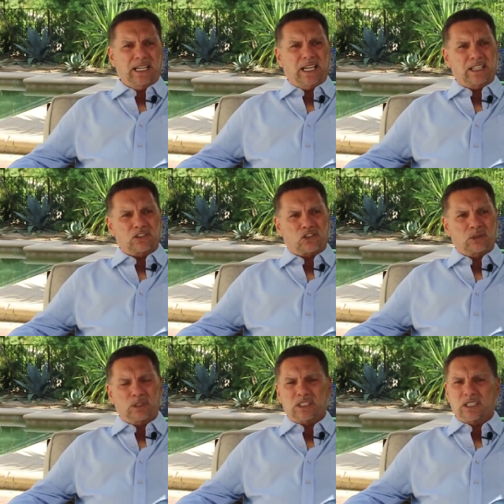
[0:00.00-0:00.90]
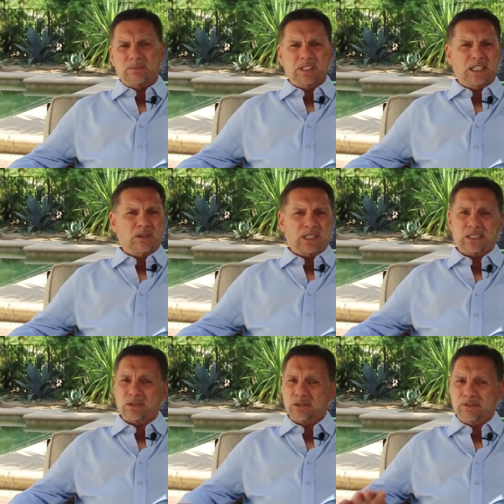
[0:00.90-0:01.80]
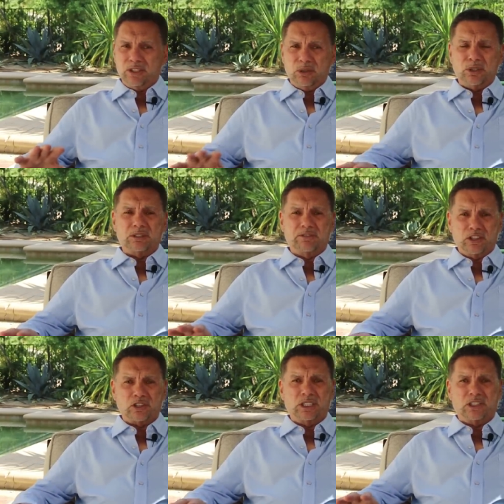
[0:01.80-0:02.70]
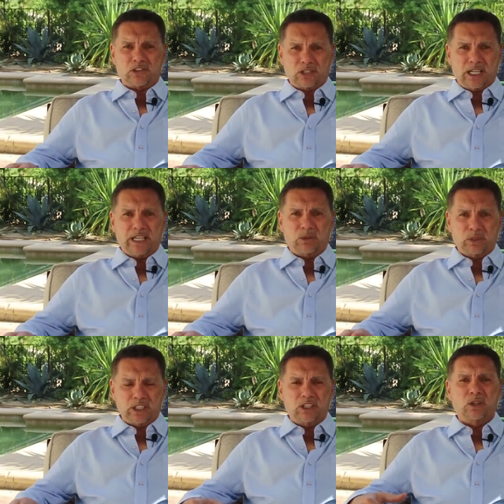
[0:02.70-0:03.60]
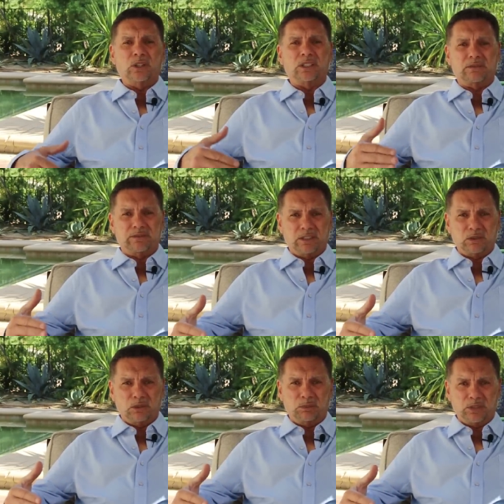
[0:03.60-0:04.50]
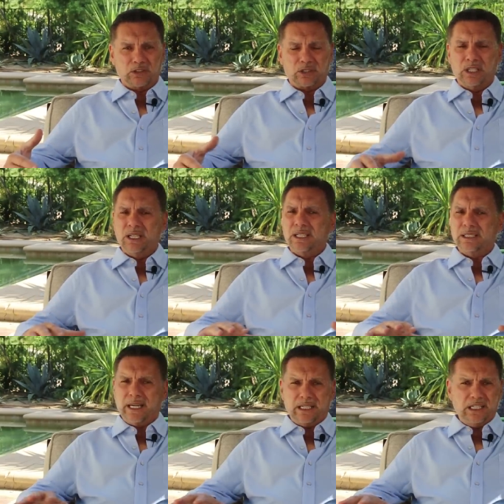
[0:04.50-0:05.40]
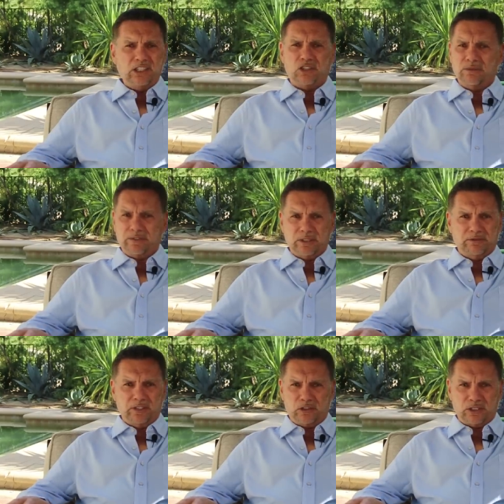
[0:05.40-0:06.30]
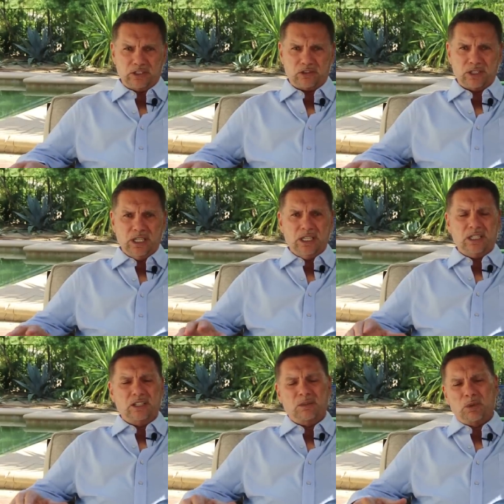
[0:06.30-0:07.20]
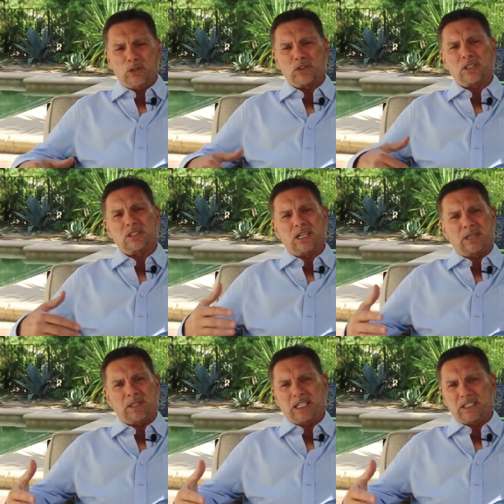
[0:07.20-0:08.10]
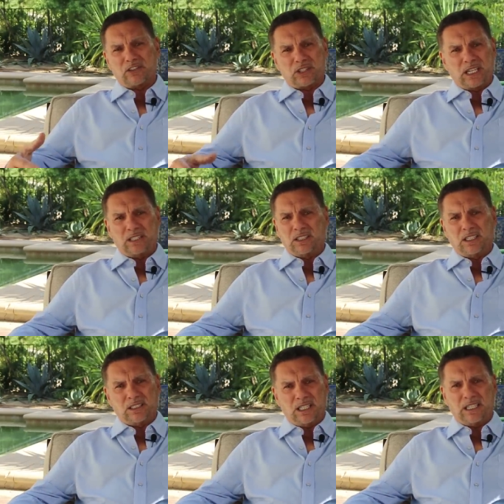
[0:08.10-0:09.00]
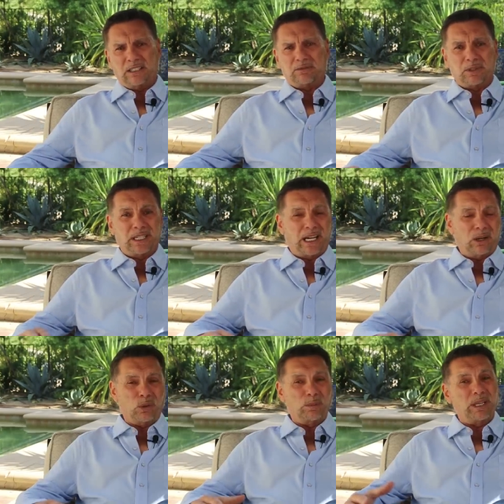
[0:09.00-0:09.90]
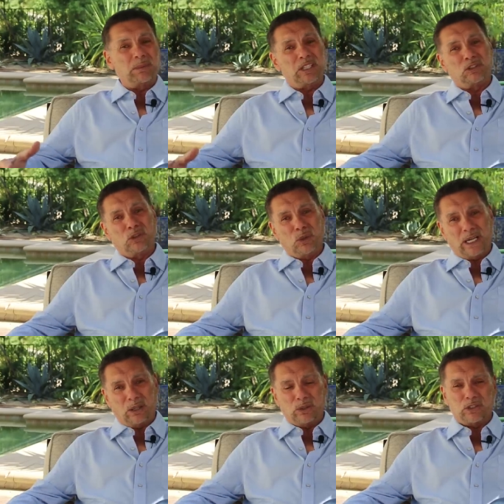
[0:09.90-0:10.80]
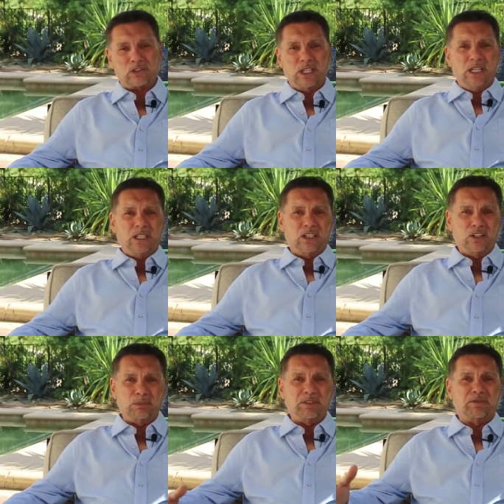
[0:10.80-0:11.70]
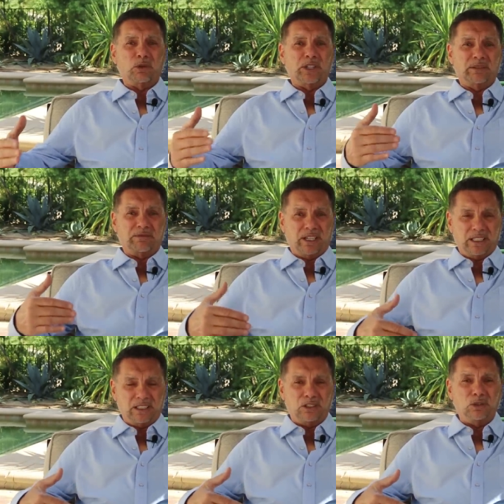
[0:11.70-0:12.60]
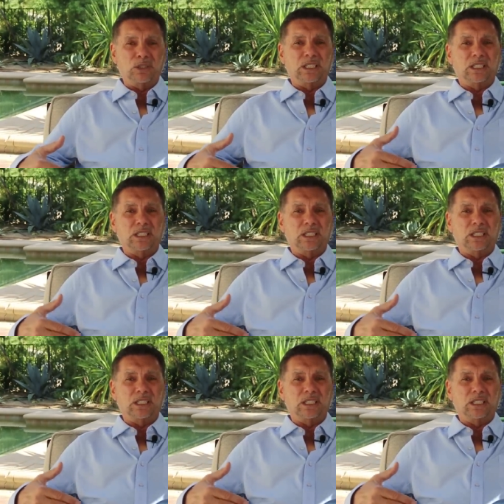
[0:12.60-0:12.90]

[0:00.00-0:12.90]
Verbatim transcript: And she would come there, and I don't know if you know what the visiting is like when you go into federal prison. Not easy for the visitors. You know, most of the time they got to stand online for an hour, maybe two hours, you know, before they finally do get